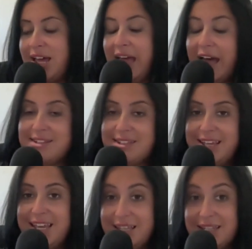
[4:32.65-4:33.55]
Yes,
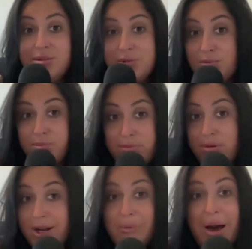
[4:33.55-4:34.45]
he did
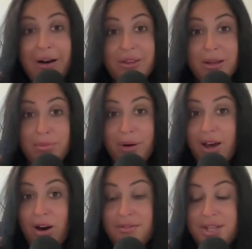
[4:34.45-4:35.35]
pretty well in the
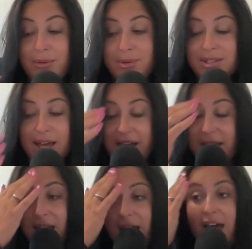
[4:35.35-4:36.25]
playoffs, I would say.